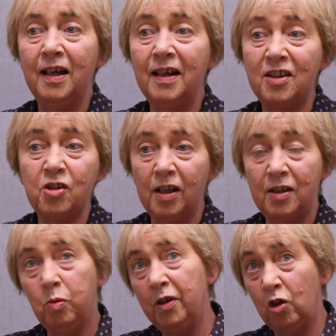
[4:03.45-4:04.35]

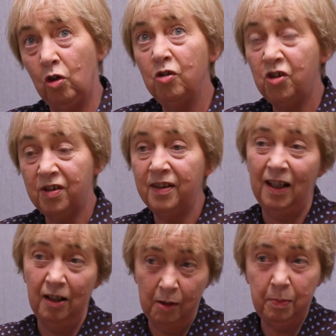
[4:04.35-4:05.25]
it's what encourages, I think,
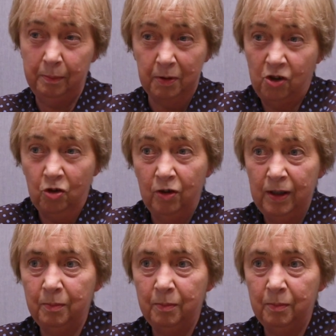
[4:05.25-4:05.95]
a lot of people to join,